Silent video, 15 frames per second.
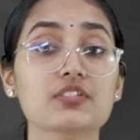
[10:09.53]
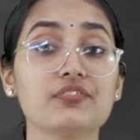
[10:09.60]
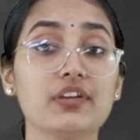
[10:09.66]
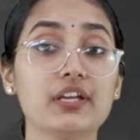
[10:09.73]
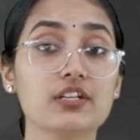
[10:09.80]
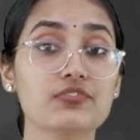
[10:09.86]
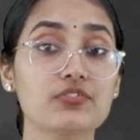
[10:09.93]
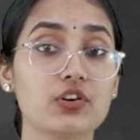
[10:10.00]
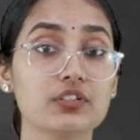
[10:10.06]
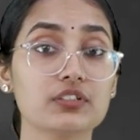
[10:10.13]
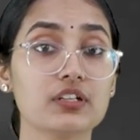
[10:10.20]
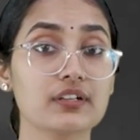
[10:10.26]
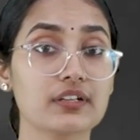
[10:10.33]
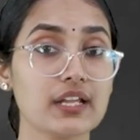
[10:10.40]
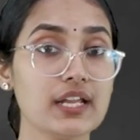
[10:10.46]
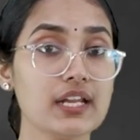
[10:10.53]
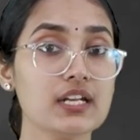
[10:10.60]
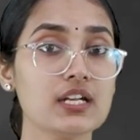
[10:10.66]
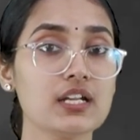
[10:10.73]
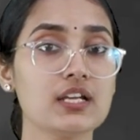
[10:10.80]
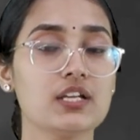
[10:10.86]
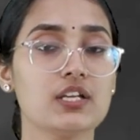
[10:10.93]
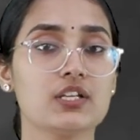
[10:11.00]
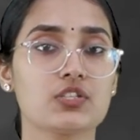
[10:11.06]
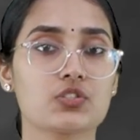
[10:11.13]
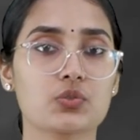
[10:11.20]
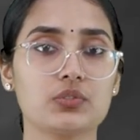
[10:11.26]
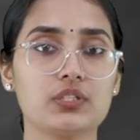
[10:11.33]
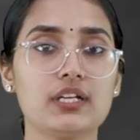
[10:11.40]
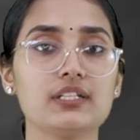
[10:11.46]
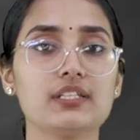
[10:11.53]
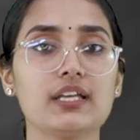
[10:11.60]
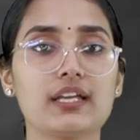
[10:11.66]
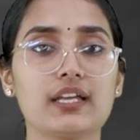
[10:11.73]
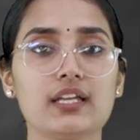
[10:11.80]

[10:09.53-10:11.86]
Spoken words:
wait for the rain so that